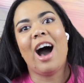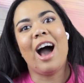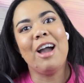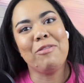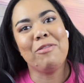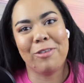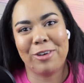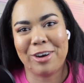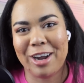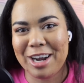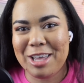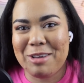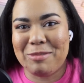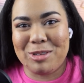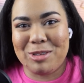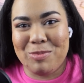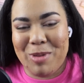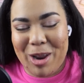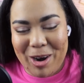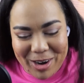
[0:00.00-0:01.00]
I forgot he
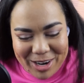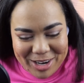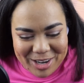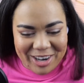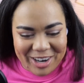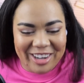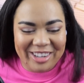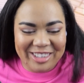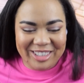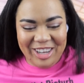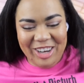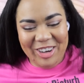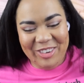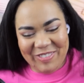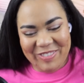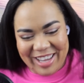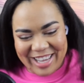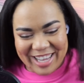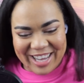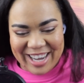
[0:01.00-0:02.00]
was married, y'all. Oh
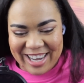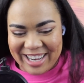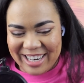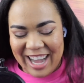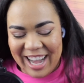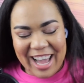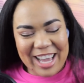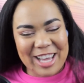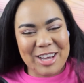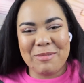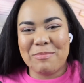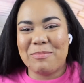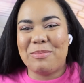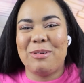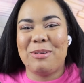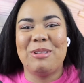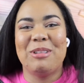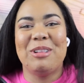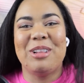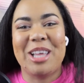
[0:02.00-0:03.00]
my god, I
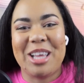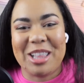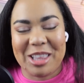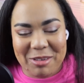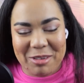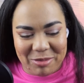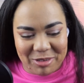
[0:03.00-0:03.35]
completely